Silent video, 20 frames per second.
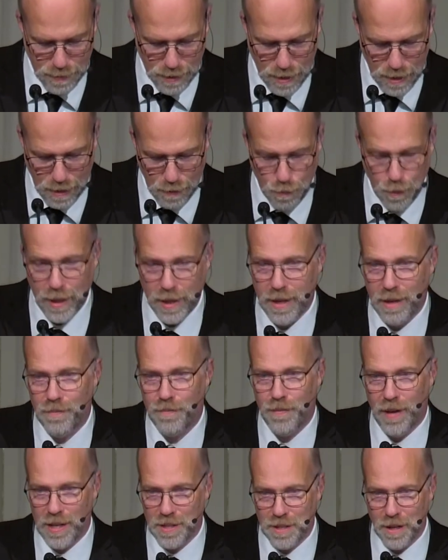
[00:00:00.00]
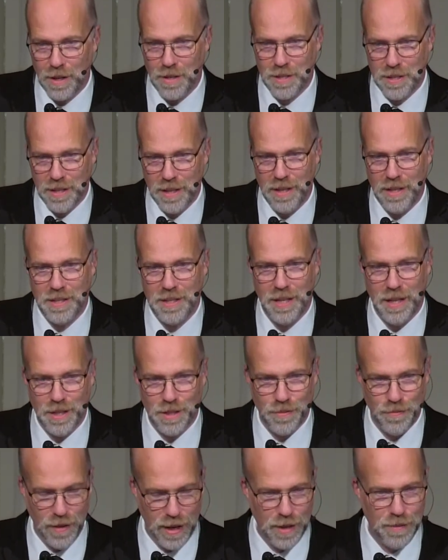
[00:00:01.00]
If we confess our sins, he
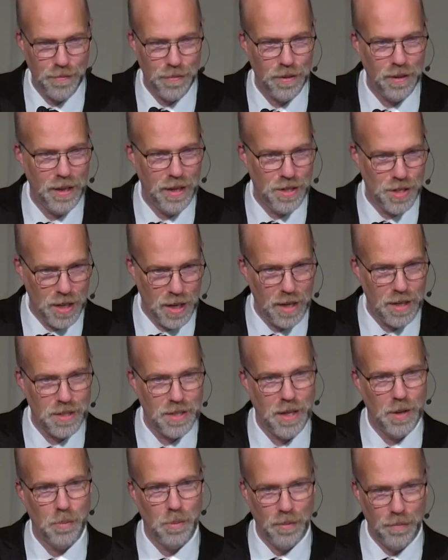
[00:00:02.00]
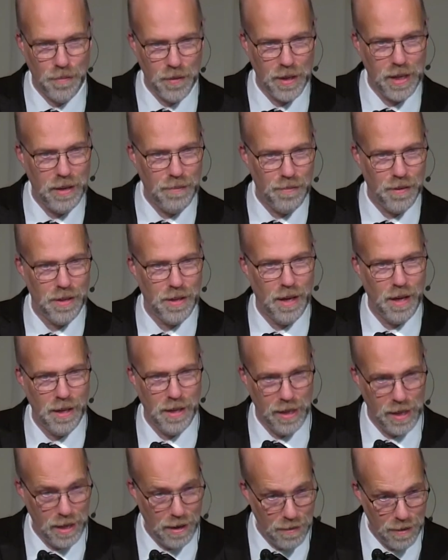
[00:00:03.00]
is faithful and just and will forgive
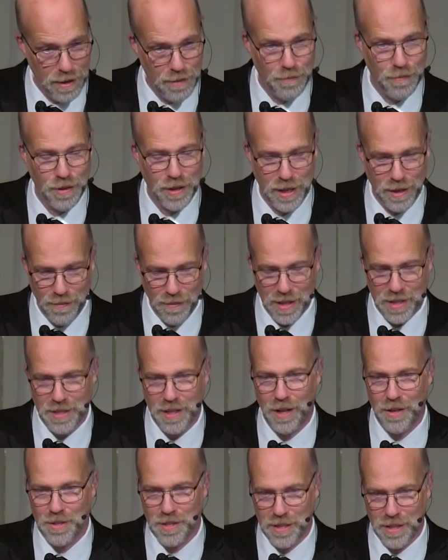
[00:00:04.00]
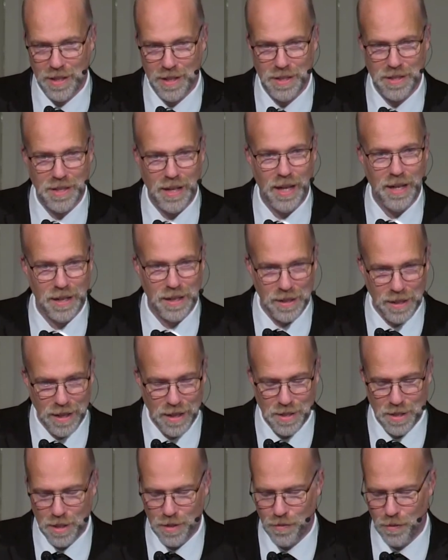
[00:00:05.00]
us our sins and
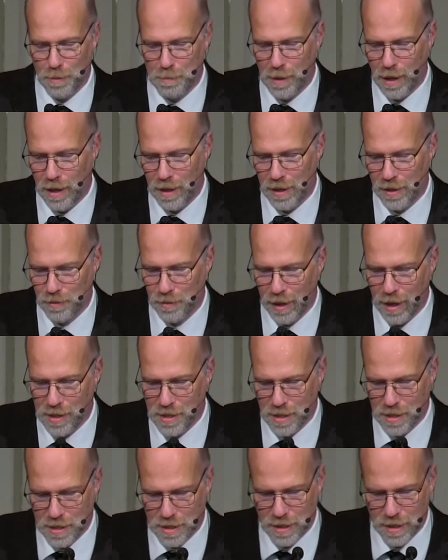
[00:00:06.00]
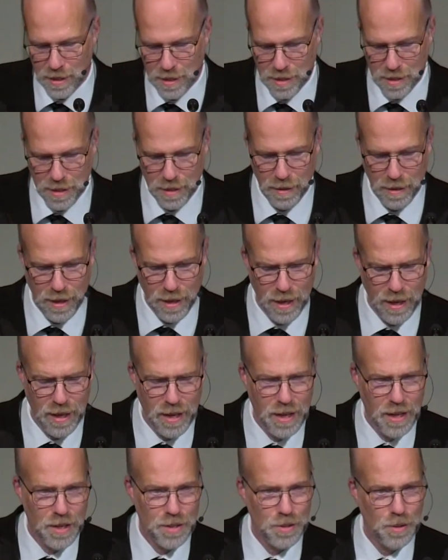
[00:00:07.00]
cleanse us from all unrighteousness.
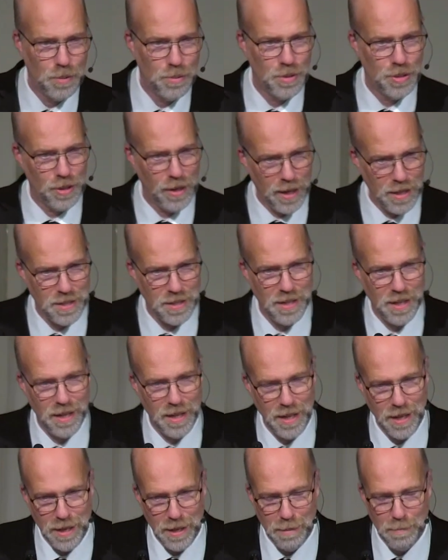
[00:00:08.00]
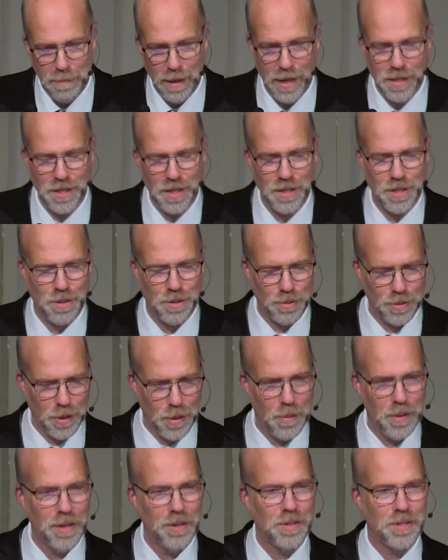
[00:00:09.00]
So trust in him and just throw
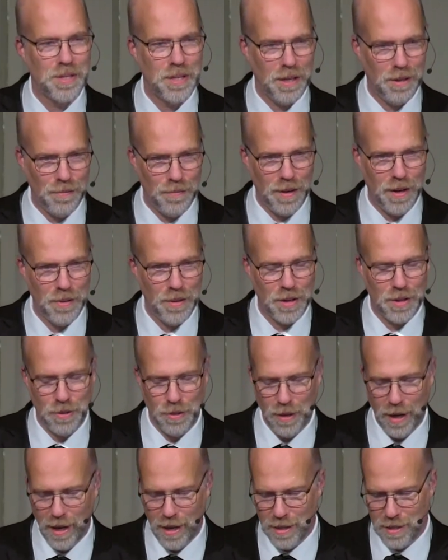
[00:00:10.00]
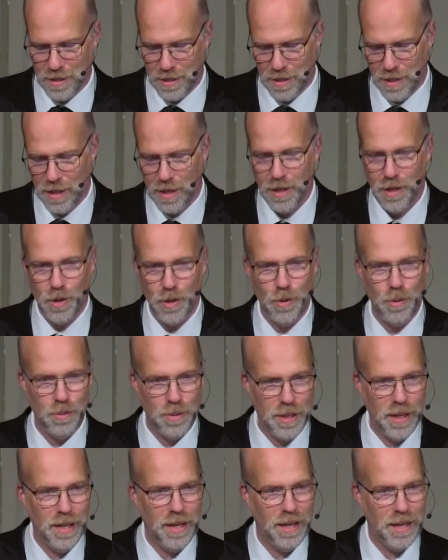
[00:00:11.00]
yourself on the Christ who
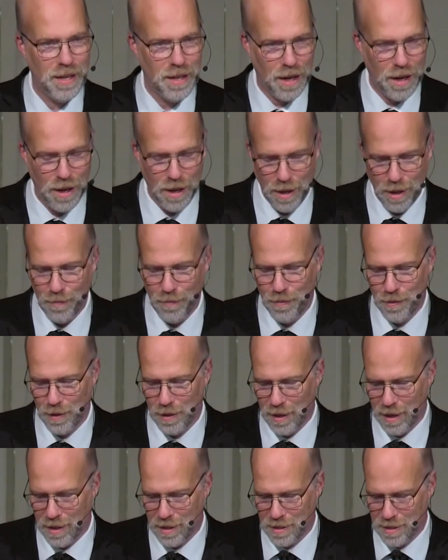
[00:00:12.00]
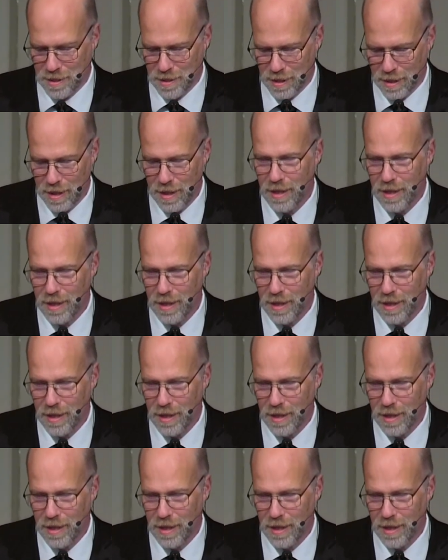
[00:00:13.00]
did it all for us.